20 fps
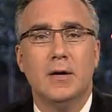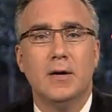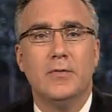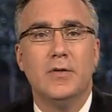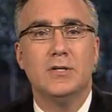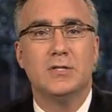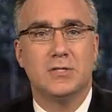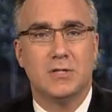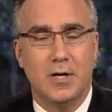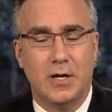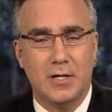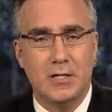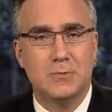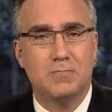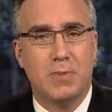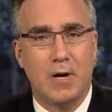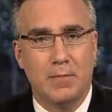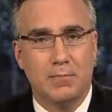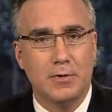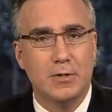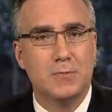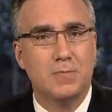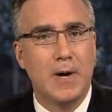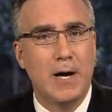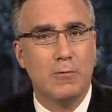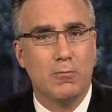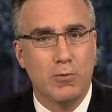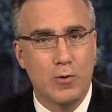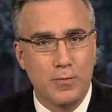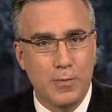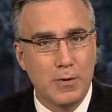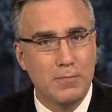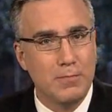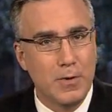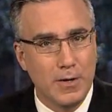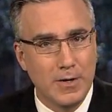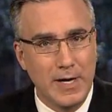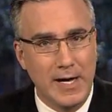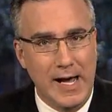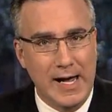The Sun is published by Rupert
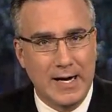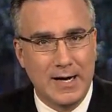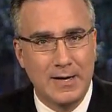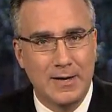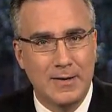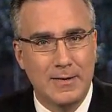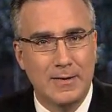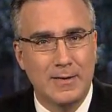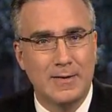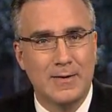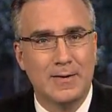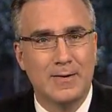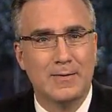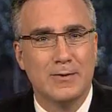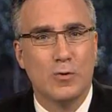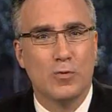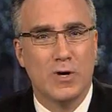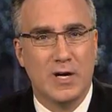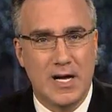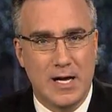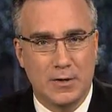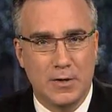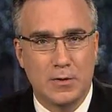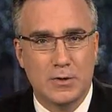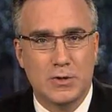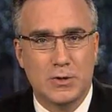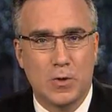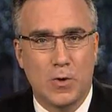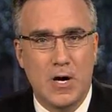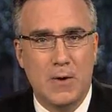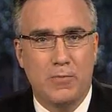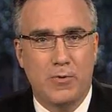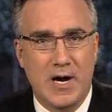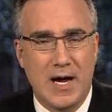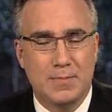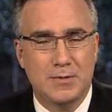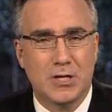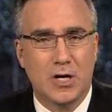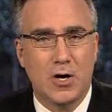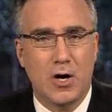Murdoch. The Ronaldo story,
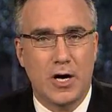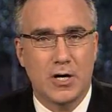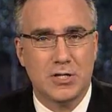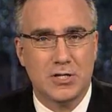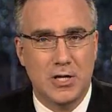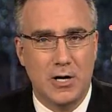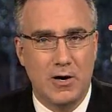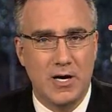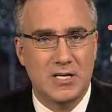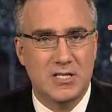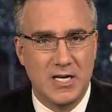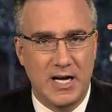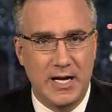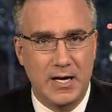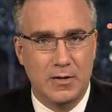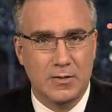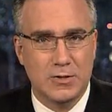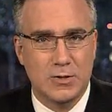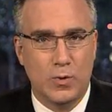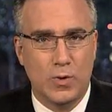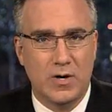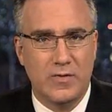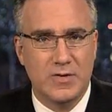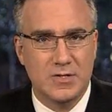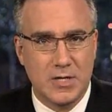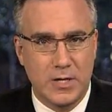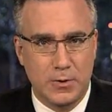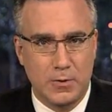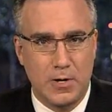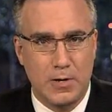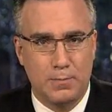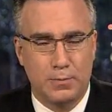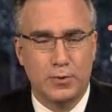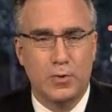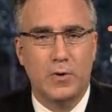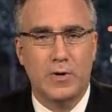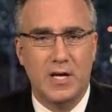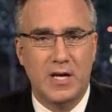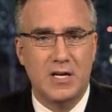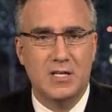perhaps a cautionary tale to one of his other
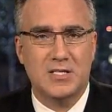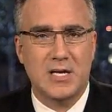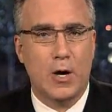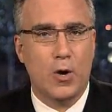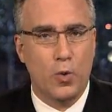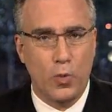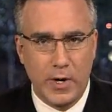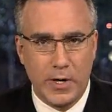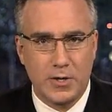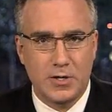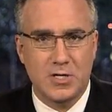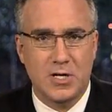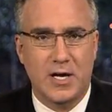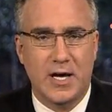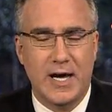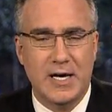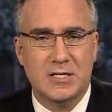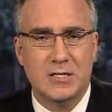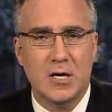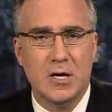employees, our winner tonight,